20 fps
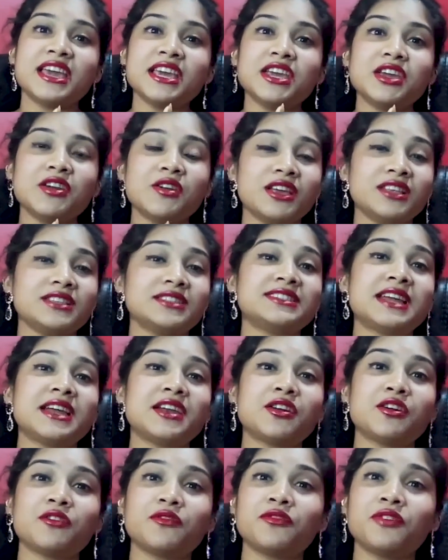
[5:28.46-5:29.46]
he,
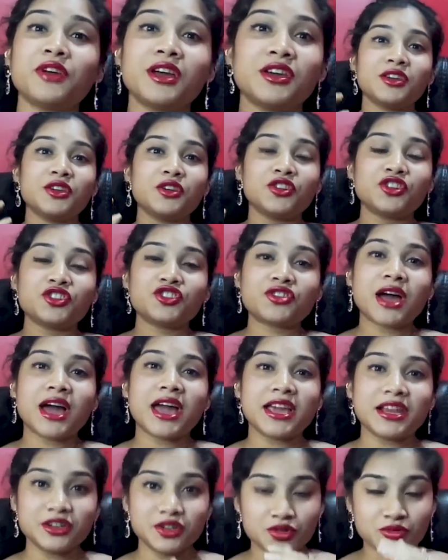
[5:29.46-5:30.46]
instead of
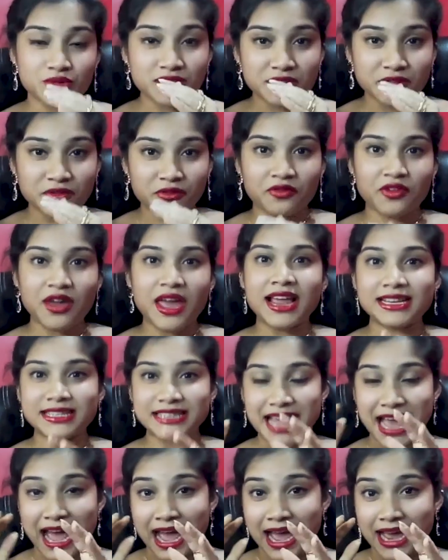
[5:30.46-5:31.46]
trying to
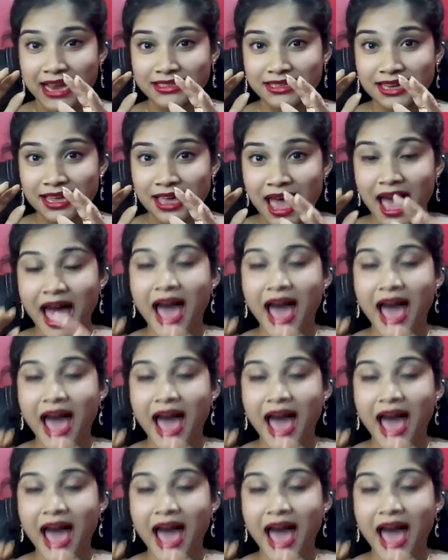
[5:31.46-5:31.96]
defend and